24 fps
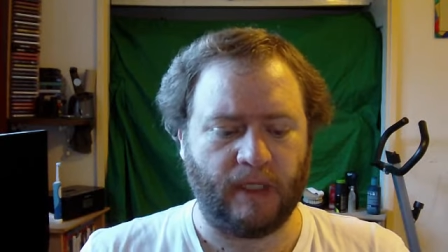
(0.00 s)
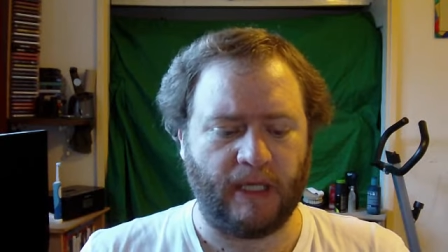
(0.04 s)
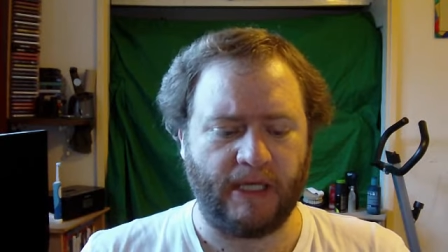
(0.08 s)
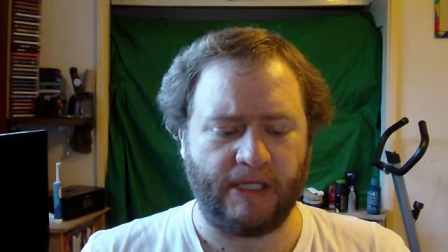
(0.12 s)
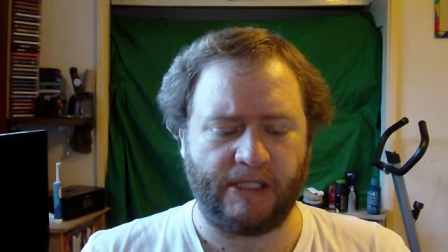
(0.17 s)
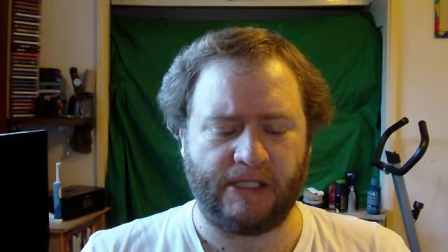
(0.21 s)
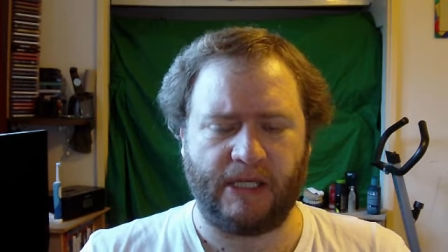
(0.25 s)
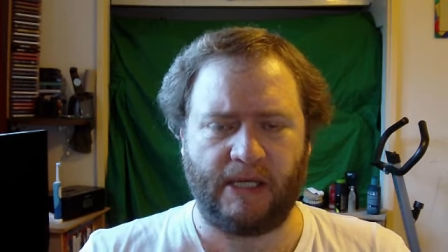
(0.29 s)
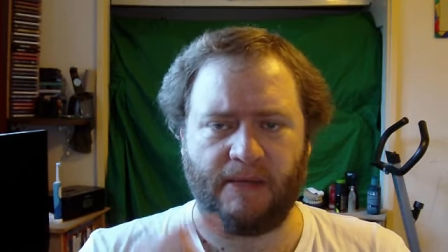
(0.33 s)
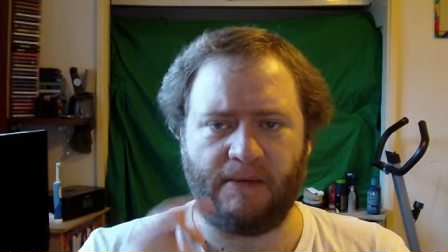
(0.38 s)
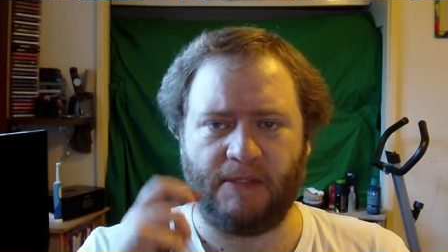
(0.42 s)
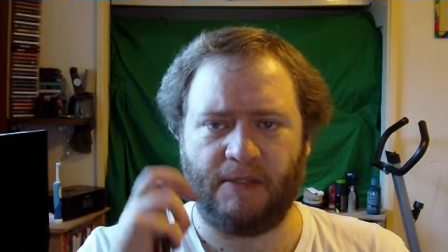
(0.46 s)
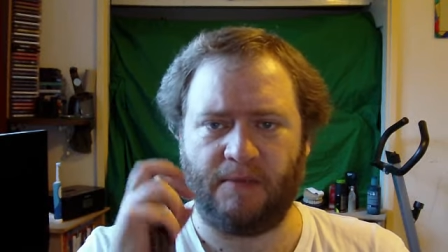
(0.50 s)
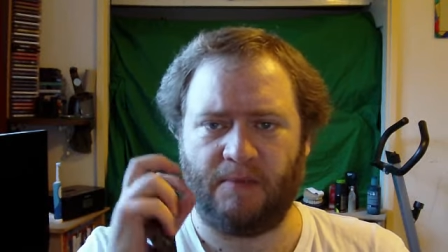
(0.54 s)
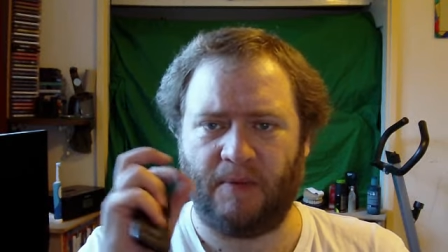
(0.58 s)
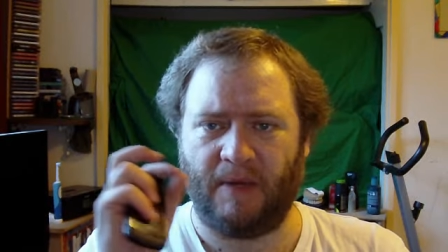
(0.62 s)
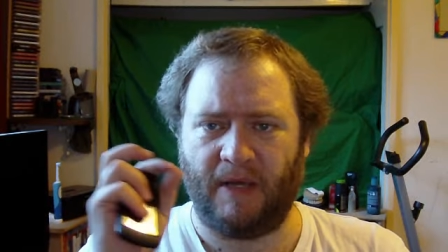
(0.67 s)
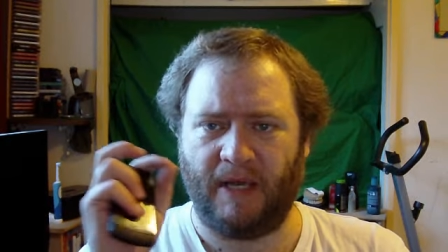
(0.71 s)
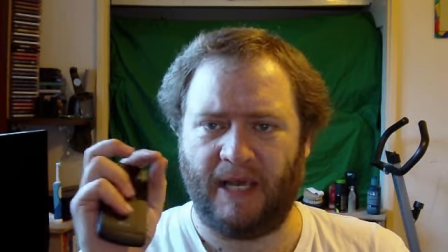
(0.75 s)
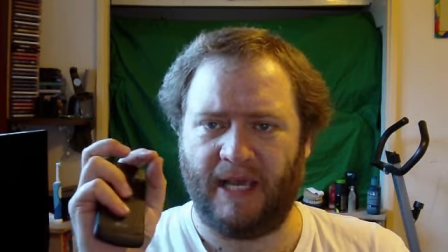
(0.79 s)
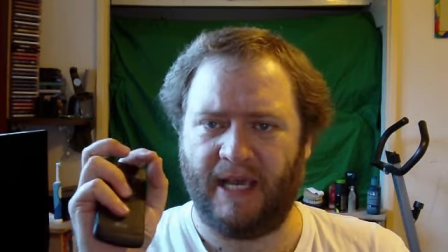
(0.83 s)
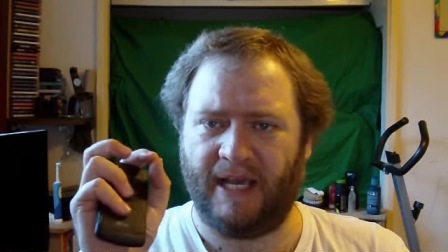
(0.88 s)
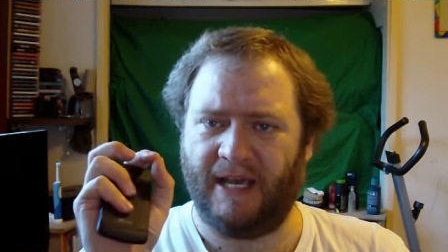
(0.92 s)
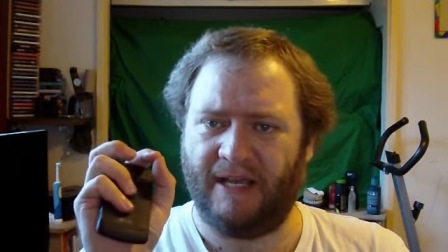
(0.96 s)
it seemed to
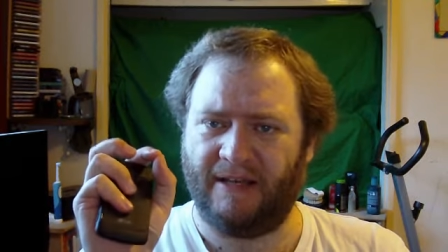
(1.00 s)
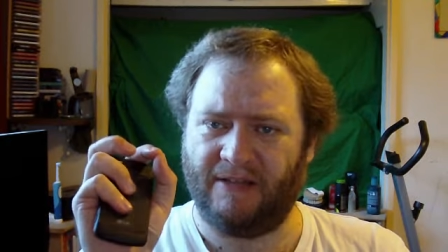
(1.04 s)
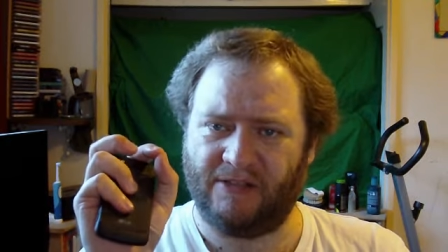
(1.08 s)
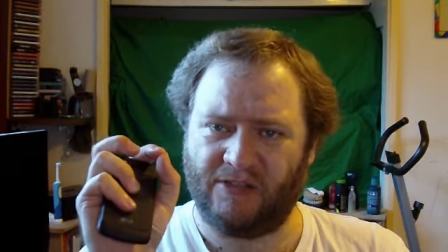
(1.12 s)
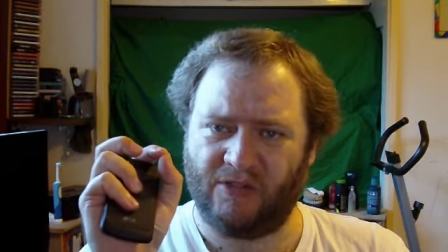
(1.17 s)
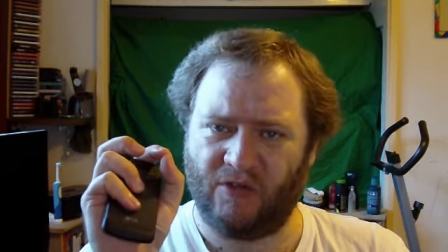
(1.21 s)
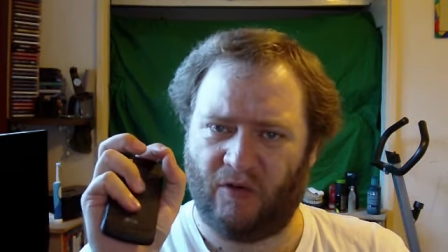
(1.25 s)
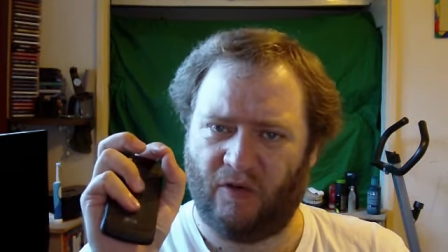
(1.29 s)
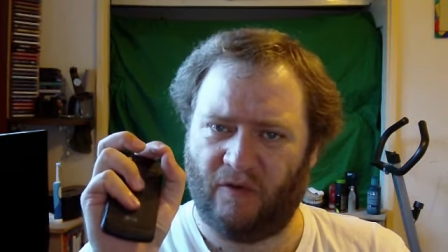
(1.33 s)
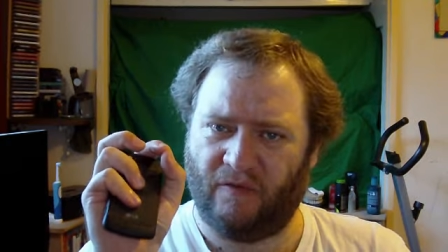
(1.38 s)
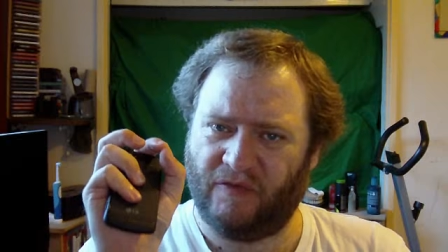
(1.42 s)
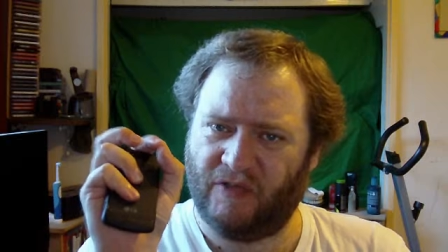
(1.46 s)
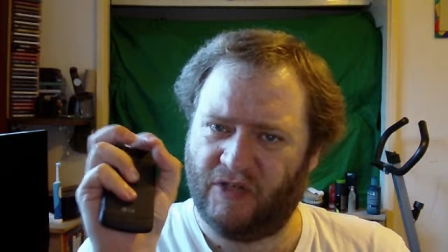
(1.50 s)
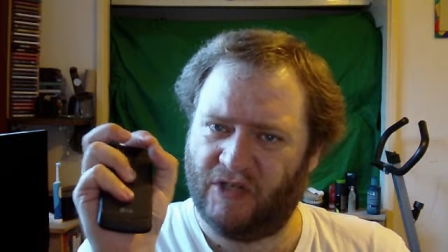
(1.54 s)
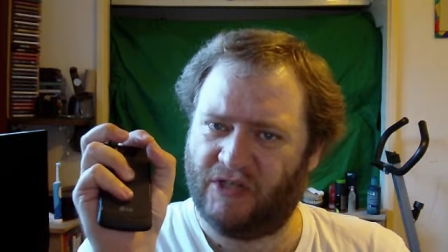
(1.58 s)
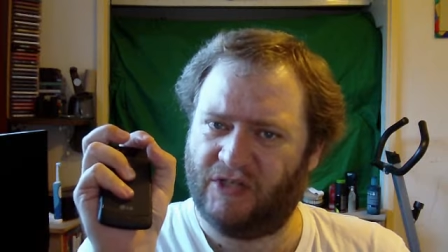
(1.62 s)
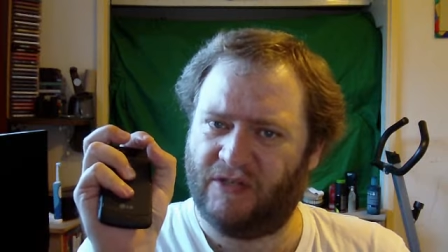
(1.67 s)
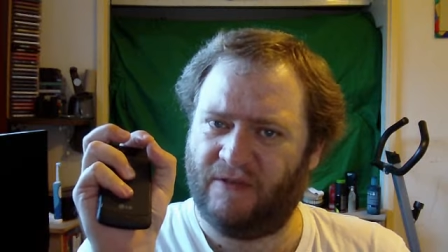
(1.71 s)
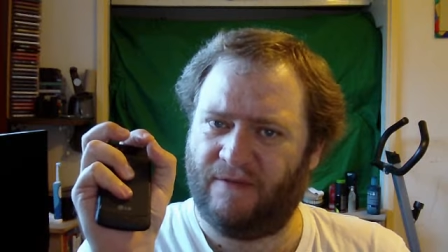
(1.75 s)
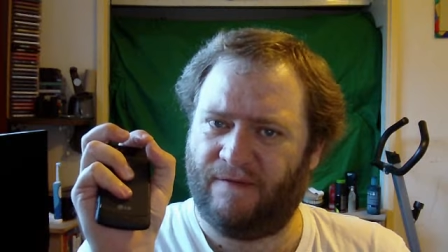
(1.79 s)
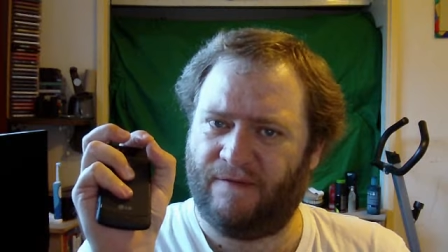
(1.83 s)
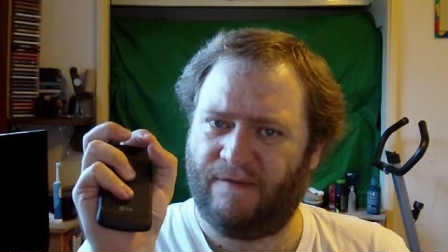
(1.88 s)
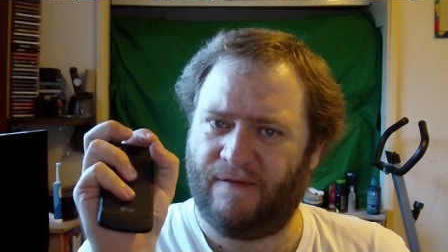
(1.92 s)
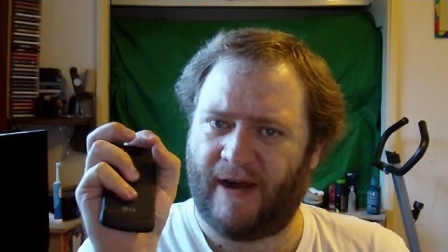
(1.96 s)
be sort of
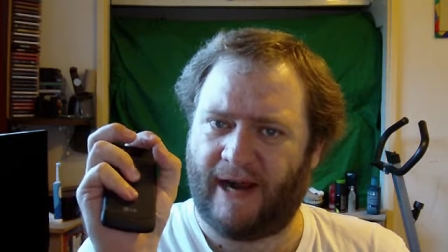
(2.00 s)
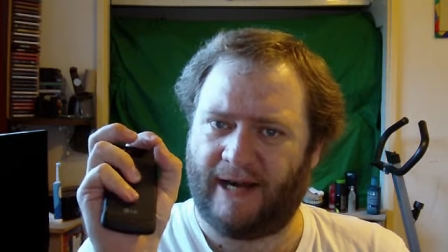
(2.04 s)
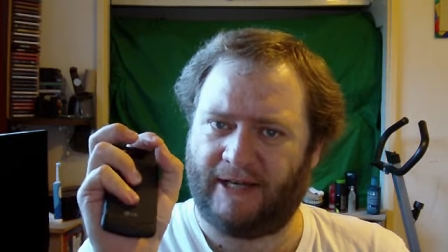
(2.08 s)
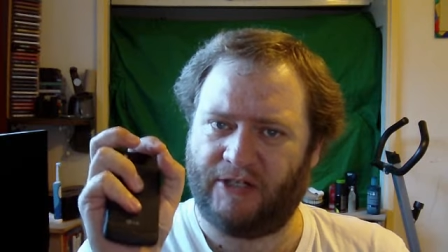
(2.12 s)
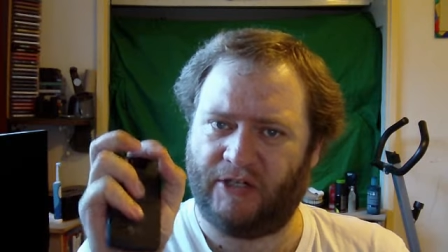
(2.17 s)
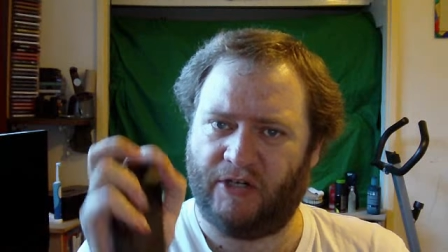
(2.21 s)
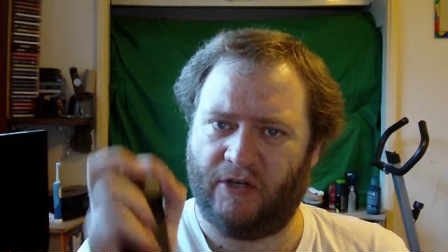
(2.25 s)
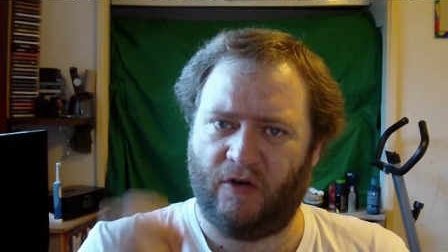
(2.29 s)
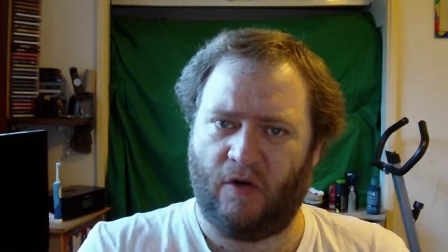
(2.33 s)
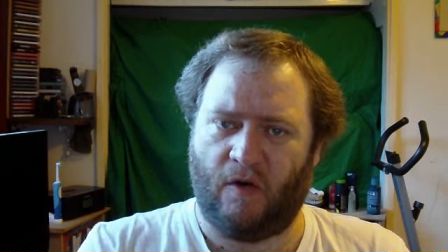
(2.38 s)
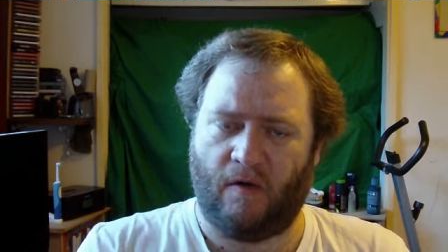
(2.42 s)
just a fraction